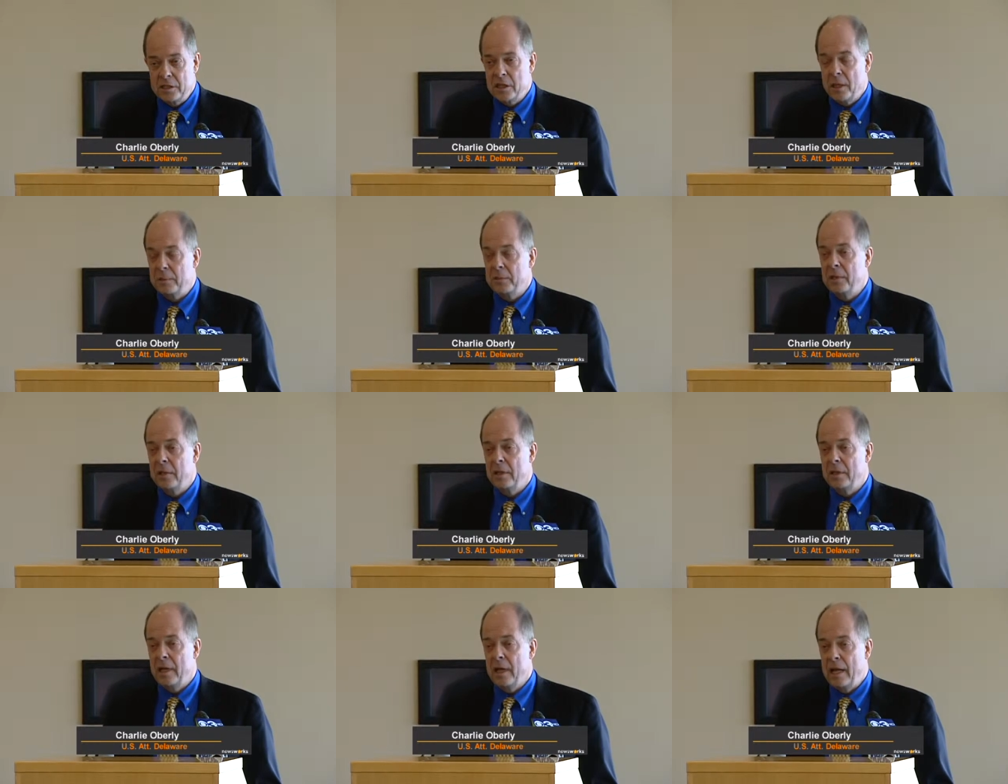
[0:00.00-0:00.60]

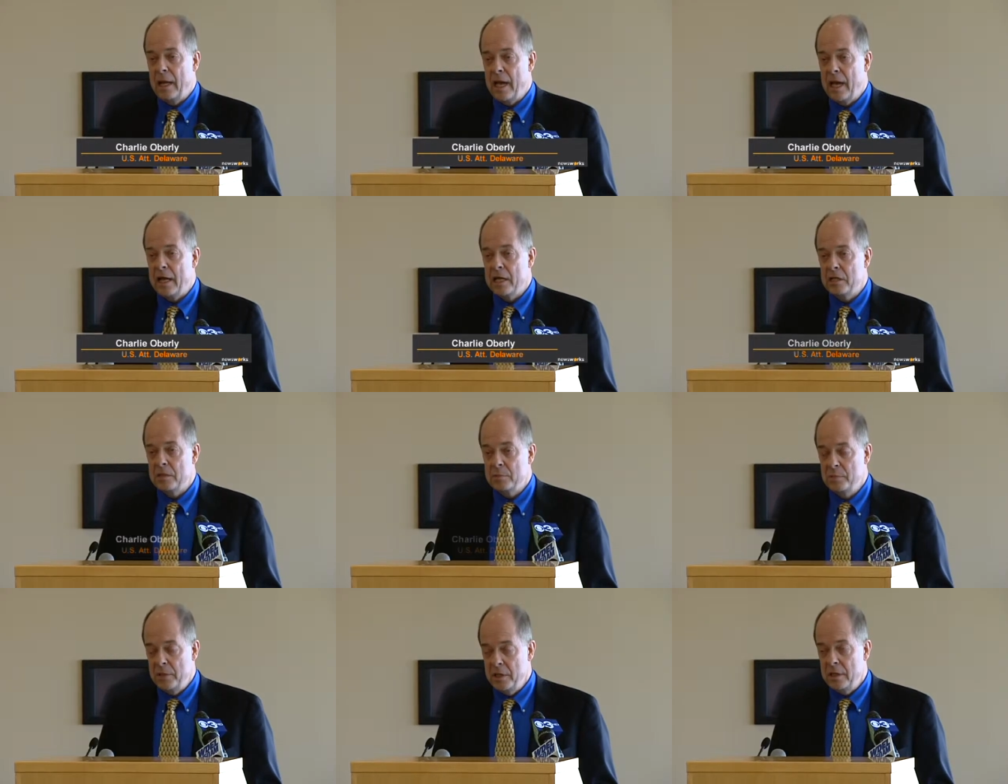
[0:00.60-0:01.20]
something that
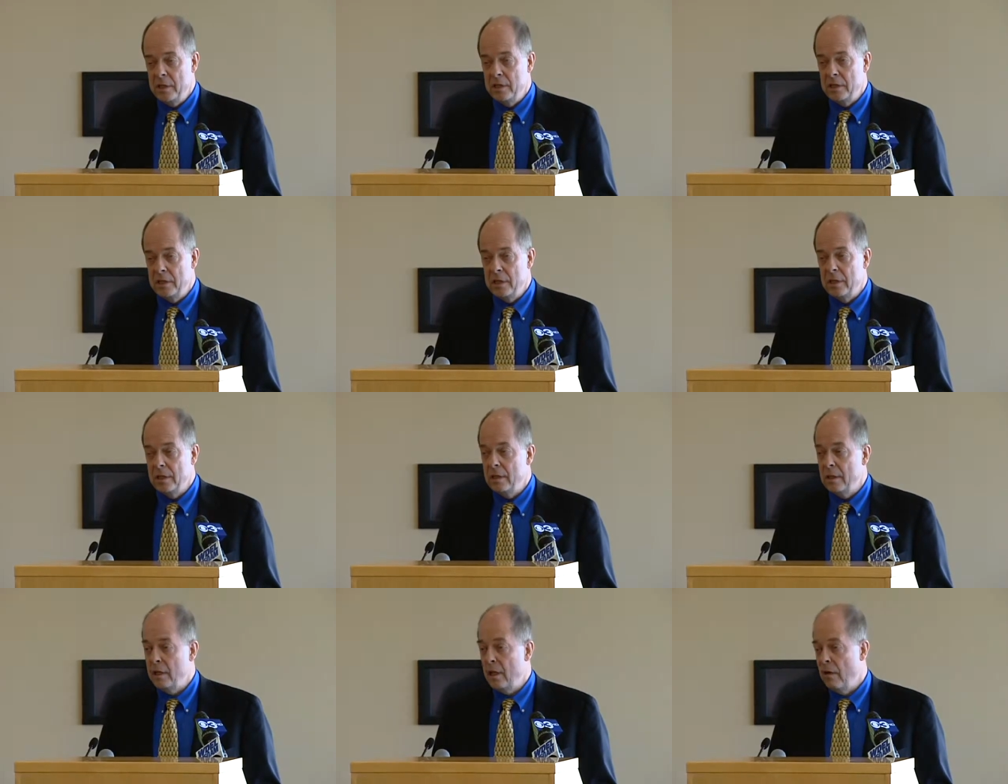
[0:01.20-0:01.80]
has been
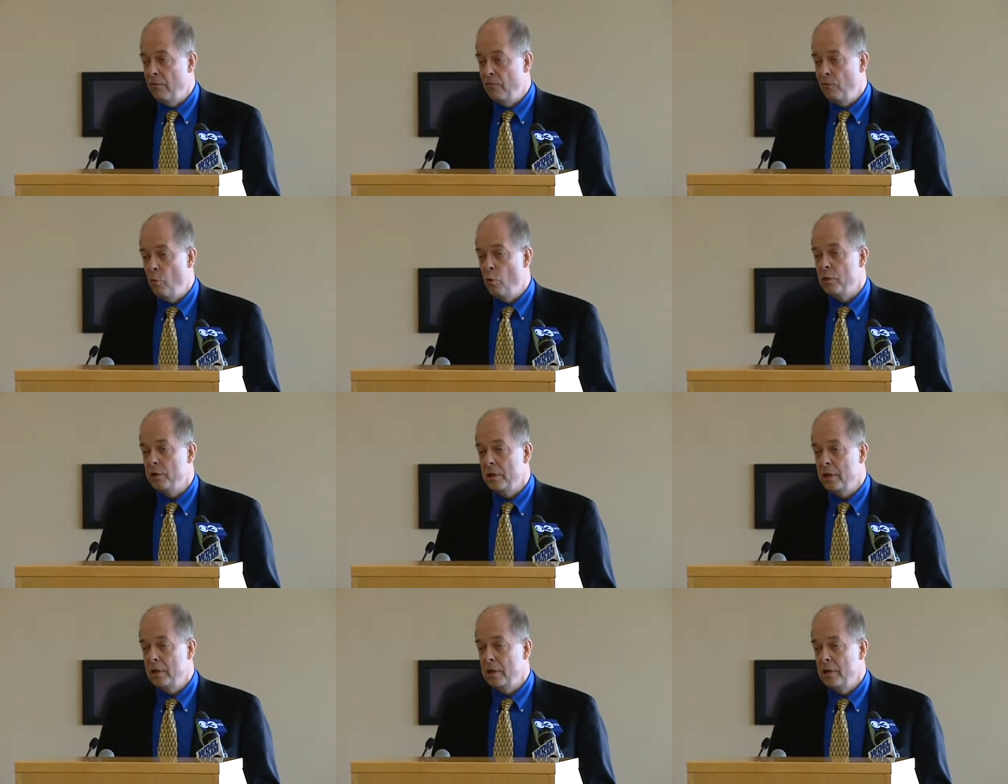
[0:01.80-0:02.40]

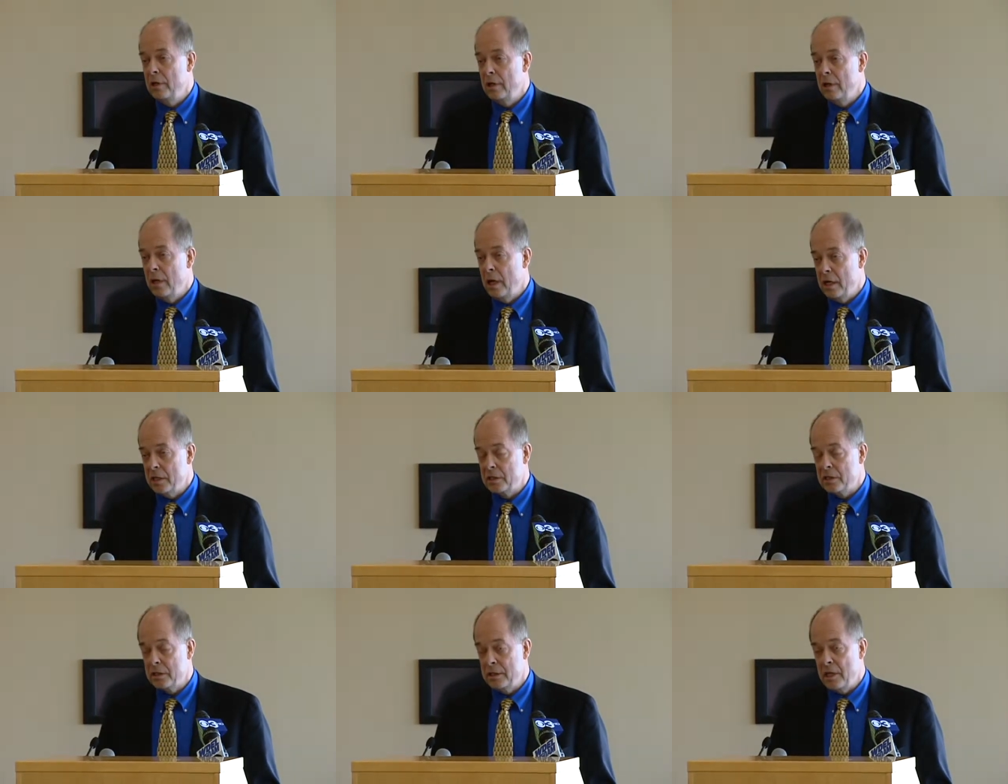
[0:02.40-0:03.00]
afforded
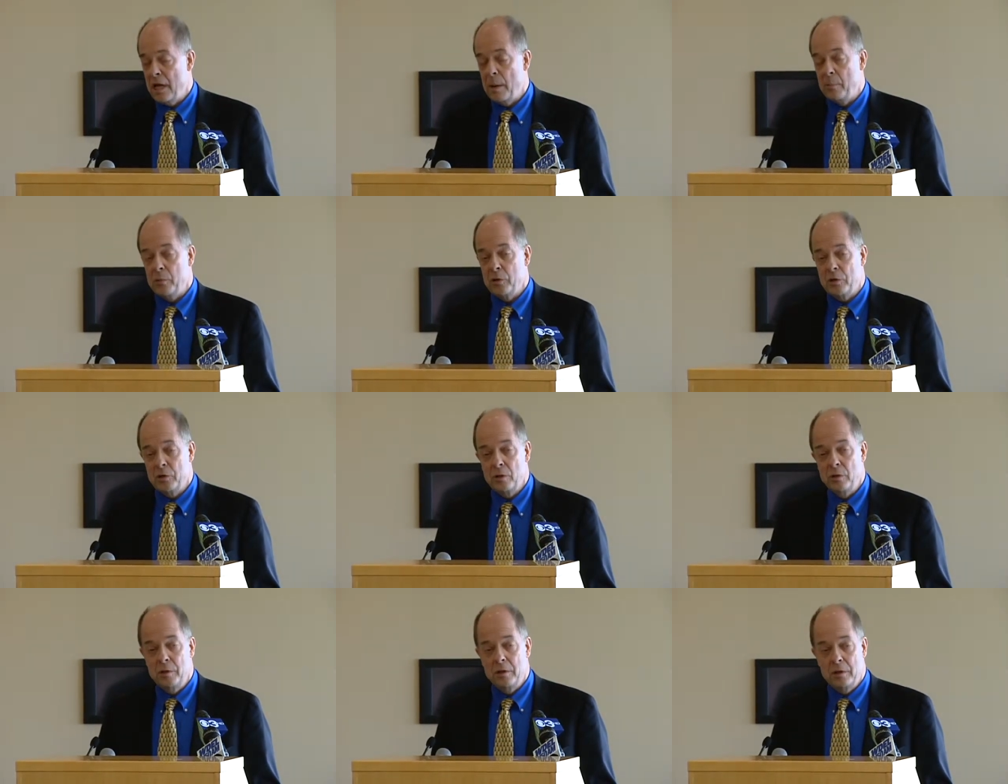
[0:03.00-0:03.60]
us the
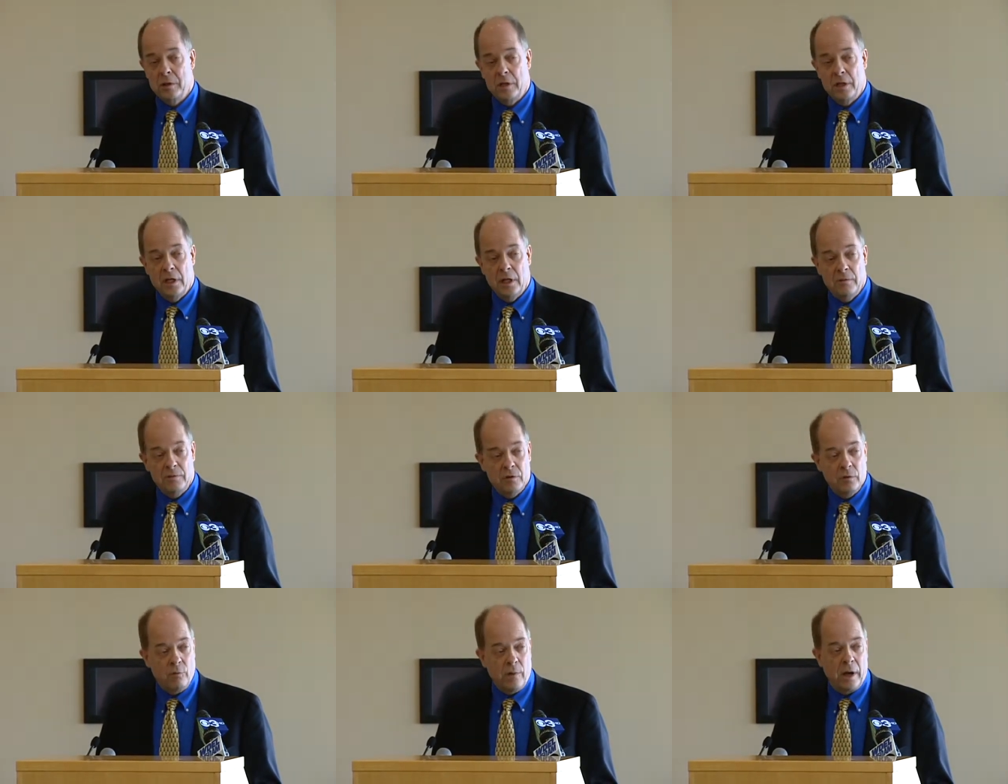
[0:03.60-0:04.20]
opportunity to
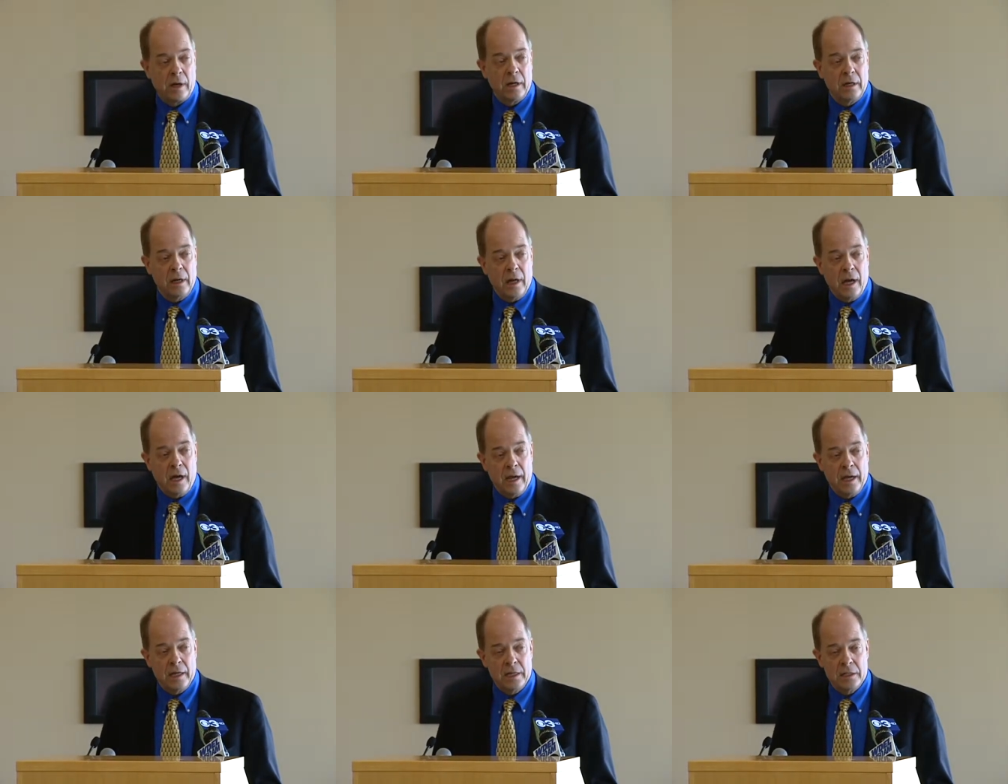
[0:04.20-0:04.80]
give to
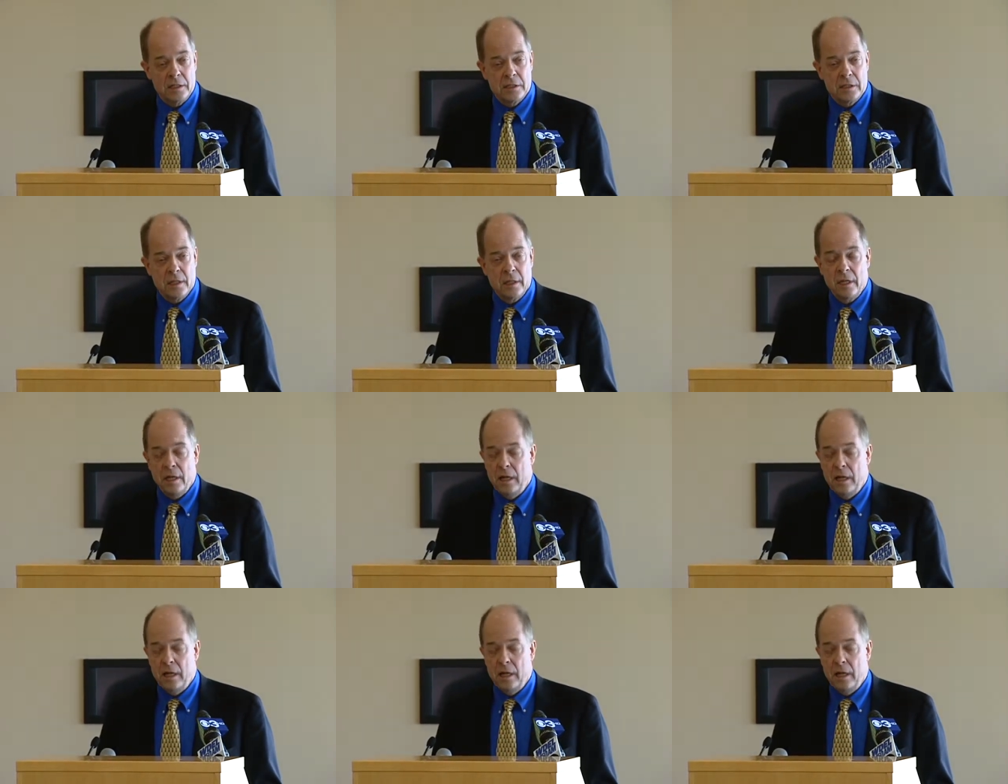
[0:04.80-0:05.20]
recognize